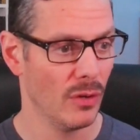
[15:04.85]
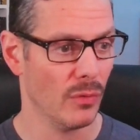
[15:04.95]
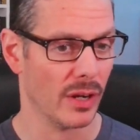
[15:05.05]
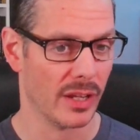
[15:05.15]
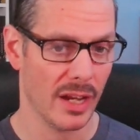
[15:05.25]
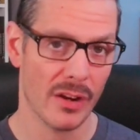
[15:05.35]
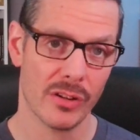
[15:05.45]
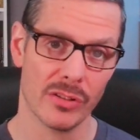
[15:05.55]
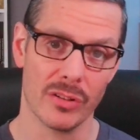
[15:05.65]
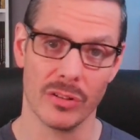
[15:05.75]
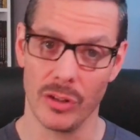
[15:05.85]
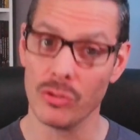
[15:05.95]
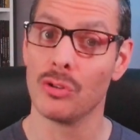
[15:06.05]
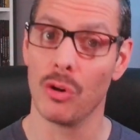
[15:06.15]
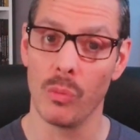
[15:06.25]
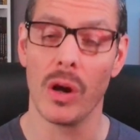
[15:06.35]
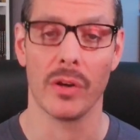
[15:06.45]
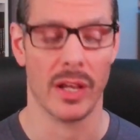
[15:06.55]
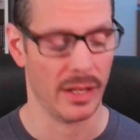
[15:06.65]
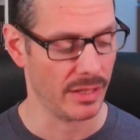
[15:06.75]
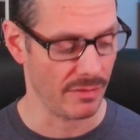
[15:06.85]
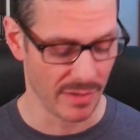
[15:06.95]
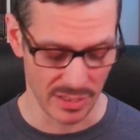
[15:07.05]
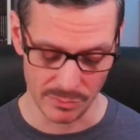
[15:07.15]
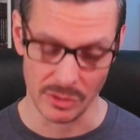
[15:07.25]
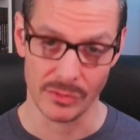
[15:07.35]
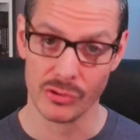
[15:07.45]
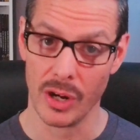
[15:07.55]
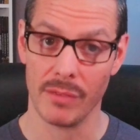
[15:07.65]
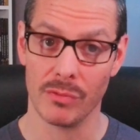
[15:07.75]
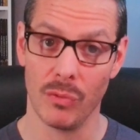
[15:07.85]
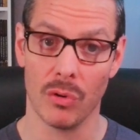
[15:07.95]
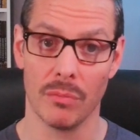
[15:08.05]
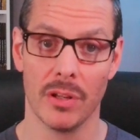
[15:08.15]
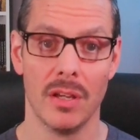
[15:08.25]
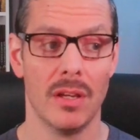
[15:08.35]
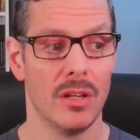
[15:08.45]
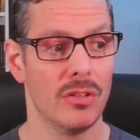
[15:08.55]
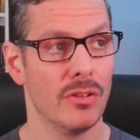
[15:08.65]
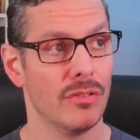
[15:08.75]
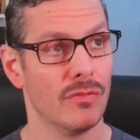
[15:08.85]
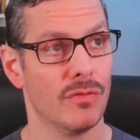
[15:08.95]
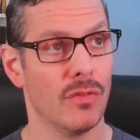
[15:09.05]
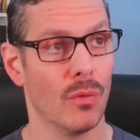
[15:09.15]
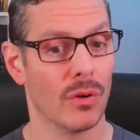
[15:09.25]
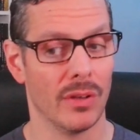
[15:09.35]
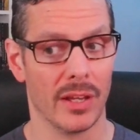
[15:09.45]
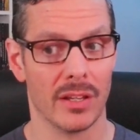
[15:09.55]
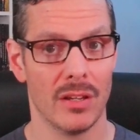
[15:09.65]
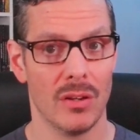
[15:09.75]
when a character goes through a well gate and they find themselves transformed for like